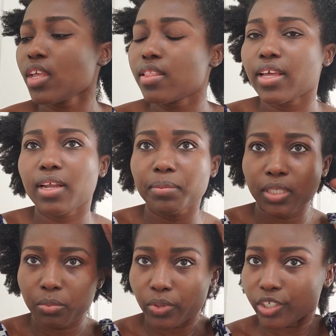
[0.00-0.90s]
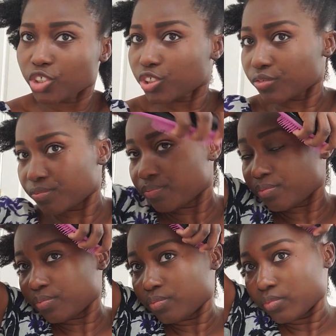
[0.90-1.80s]
And then I'm gonna brush
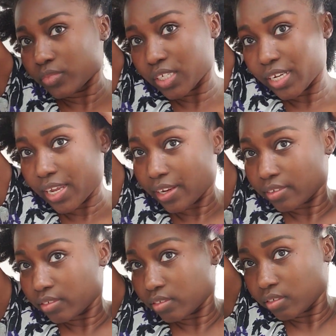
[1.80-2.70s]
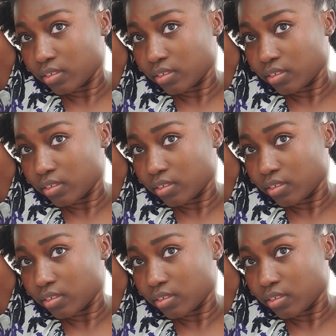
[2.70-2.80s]
again.